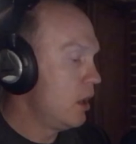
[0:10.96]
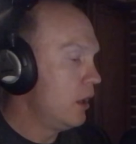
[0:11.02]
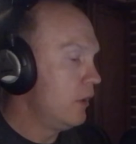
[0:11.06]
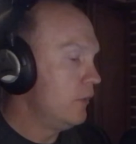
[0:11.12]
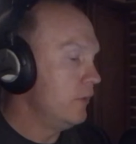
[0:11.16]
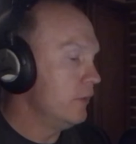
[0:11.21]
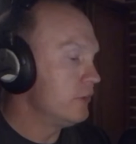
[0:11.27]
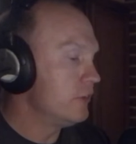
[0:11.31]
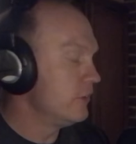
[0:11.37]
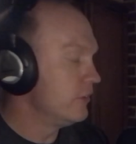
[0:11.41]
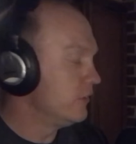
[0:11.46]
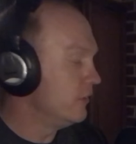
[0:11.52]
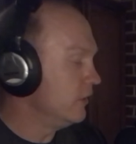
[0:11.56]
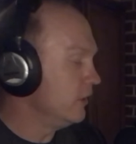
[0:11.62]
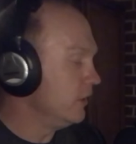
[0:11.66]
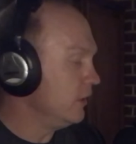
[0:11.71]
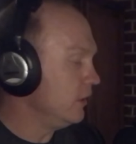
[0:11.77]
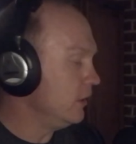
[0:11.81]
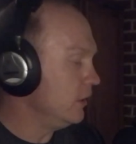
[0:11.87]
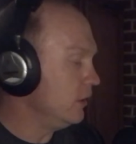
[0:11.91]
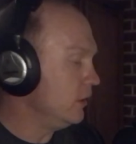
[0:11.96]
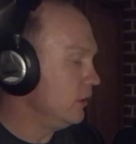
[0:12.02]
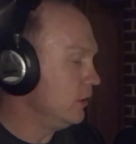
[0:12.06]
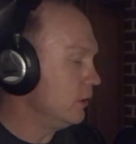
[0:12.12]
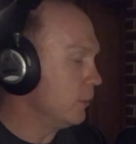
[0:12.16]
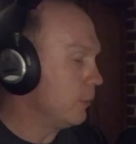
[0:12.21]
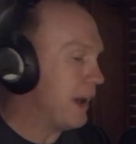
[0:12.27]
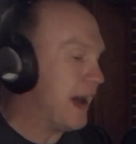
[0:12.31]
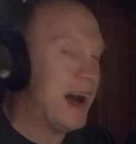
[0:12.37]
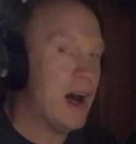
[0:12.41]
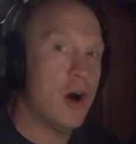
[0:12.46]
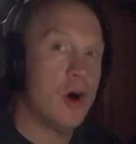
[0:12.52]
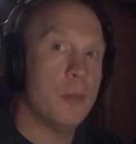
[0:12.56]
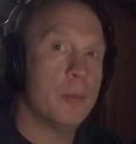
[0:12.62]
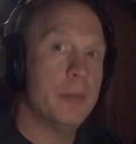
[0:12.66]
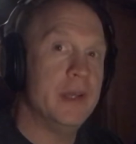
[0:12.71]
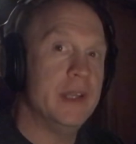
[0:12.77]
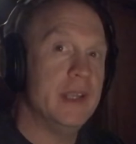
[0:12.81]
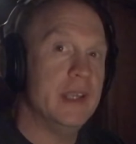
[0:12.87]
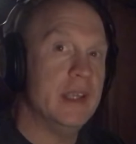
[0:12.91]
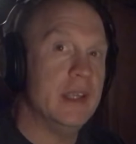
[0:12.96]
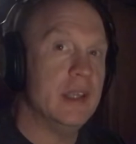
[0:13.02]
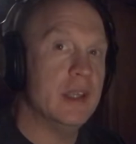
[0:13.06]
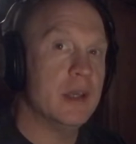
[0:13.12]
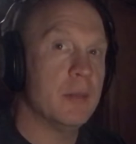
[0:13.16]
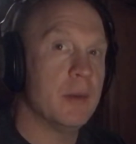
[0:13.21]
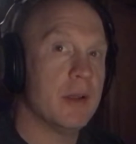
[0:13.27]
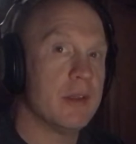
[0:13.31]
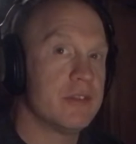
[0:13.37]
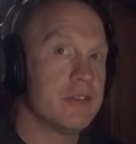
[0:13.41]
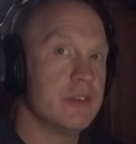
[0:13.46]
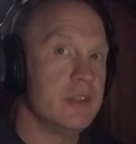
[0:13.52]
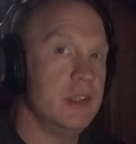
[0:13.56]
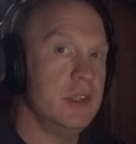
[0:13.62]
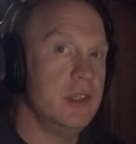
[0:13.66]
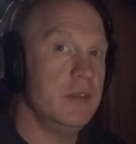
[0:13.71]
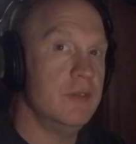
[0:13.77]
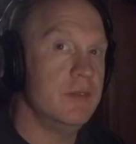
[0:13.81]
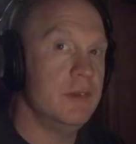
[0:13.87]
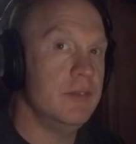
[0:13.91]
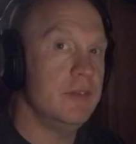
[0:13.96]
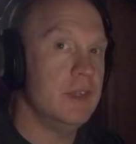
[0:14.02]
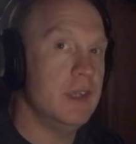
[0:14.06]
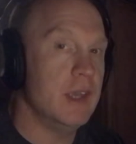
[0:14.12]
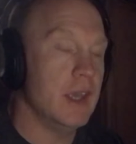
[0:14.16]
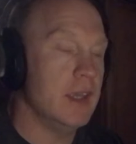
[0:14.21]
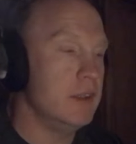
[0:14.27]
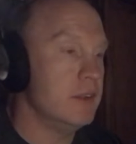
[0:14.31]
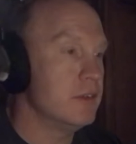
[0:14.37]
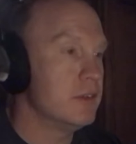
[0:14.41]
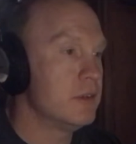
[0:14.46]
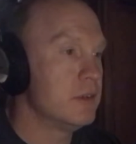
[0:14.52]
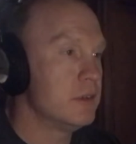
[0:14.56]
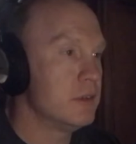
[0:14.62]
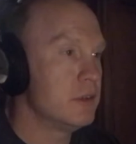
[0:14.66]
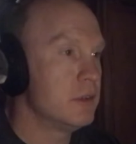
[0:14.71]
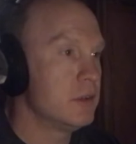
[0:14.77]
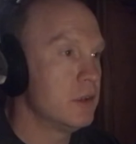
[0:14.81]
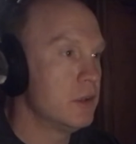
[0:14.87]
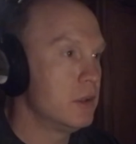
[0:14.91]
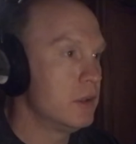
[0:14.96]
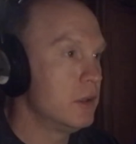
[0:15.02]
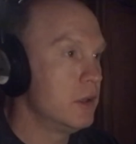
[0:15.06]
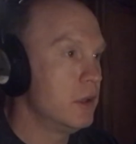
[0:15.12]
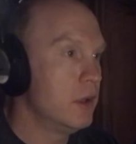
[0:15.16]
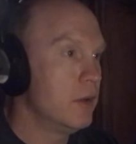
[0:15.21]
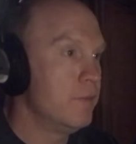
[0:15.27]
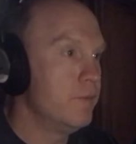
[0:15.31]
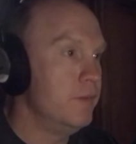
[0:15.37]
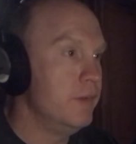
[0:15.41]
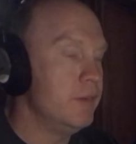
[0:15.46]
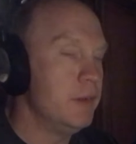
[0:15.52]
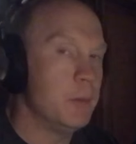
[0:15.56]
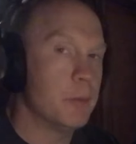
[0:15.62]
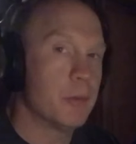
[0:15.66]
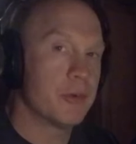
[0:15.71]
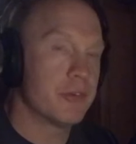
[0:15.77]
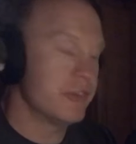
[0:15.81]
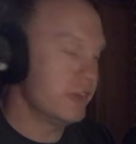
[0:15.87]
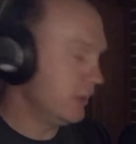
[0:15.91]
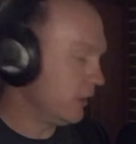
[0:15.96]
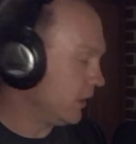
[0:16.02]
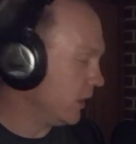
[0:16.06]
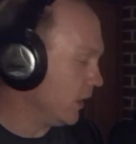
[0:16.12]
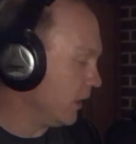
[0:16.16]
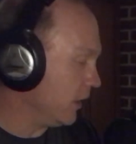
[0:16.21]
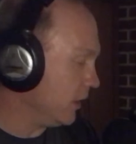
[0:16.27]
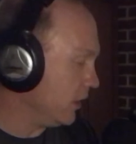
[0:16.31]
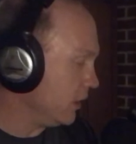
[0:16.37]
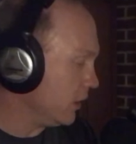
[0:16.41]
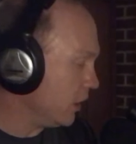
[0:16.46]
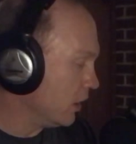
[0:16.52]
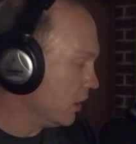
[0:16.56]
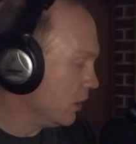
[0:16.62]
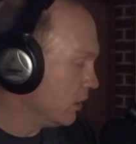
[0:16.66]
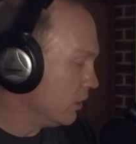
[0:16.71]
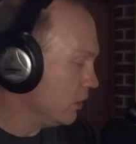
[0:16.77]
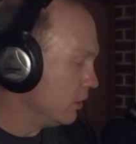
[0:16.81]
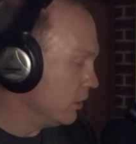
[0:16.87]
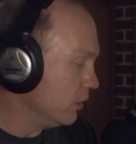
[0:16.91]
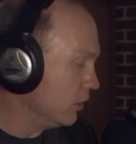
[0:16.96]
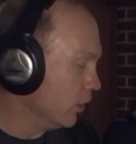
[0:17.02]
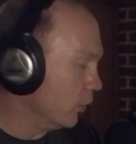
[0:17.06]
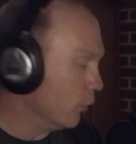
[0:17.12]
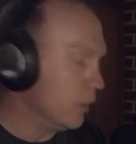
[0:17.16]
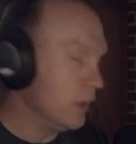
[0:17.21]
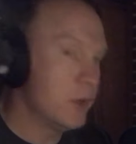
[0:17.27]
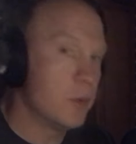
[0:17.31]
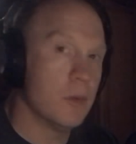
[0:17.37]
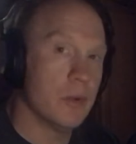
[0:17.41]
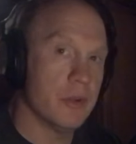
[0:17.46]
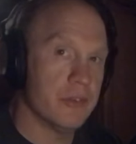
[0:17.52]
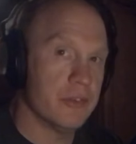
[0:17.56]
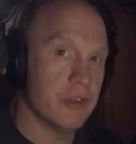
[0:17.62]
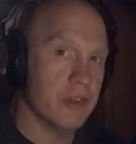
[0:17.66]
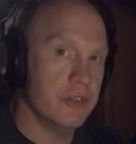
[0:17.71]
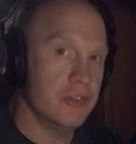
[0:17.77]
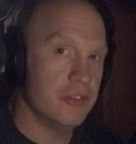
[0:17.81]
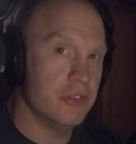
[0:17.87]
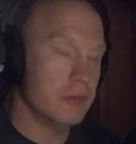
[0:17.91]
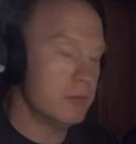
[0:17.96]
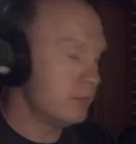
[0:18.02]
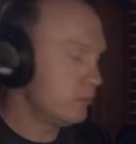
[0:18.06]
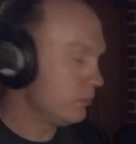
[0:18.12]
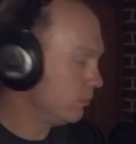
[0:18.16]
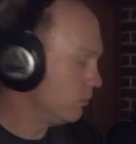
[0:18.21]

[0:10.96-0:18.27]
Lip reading: This is the Pyle PD MIC58. 50% gain, no equalization.